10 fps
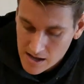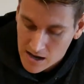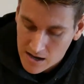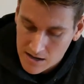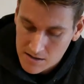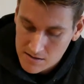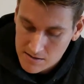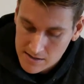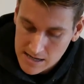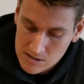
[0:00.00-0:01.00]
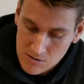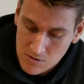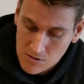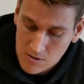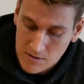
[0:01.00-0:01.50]
That's
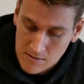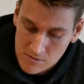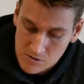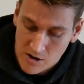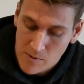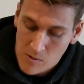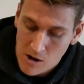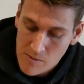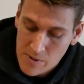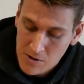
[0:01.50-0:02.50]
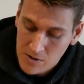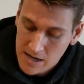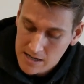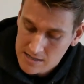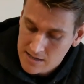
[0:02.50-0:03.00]
your drive-by-wire pedal
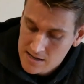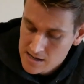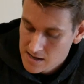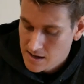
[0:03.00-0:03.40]
connector.